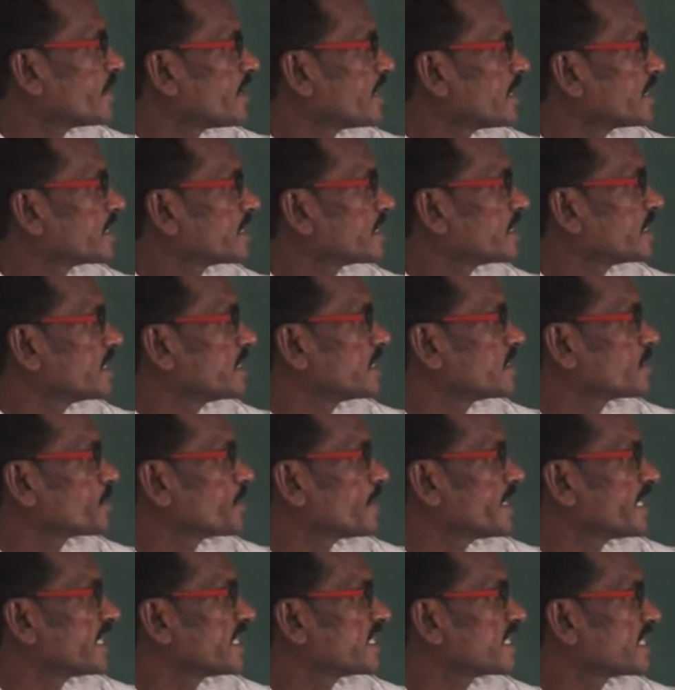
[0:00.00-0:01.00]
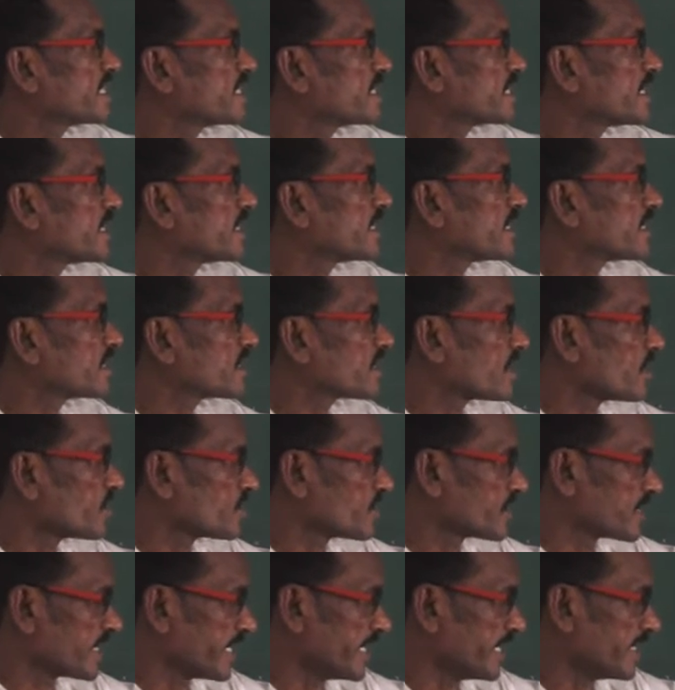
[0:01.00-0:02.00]
March, spring season in the
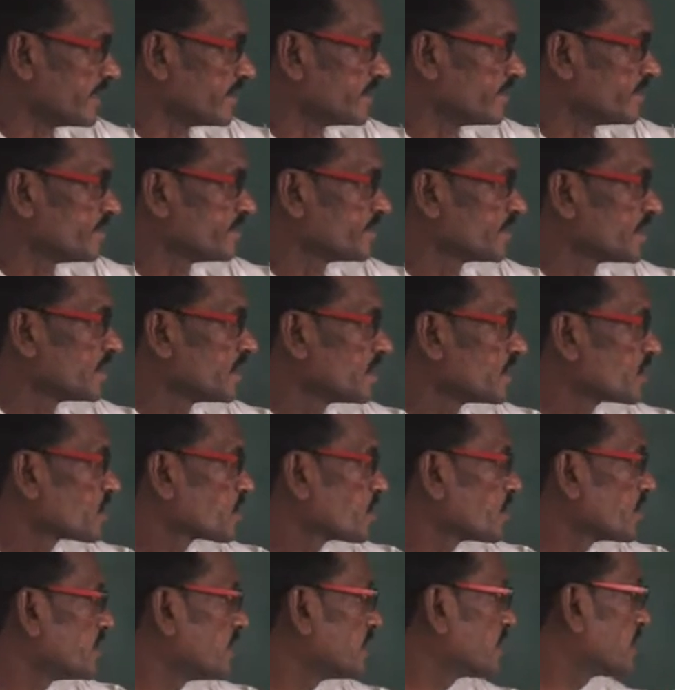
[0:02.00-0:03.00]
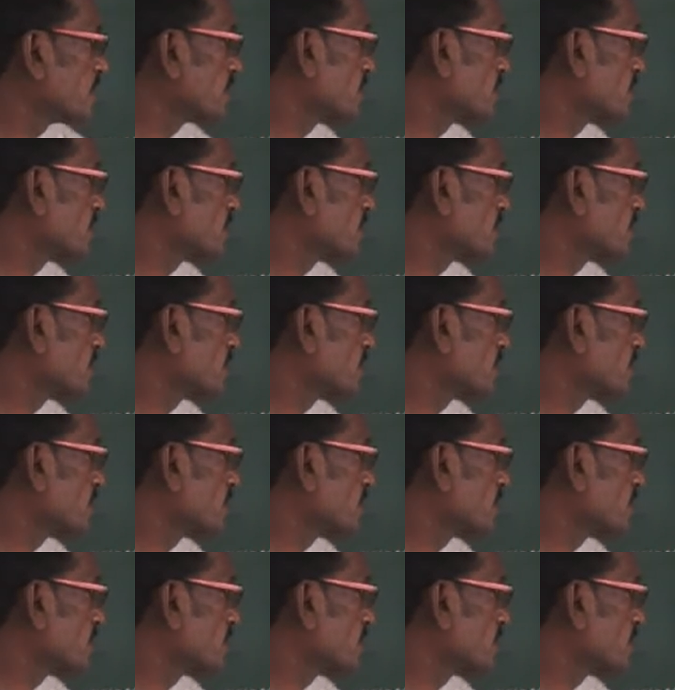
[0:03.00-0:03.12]
south side. So this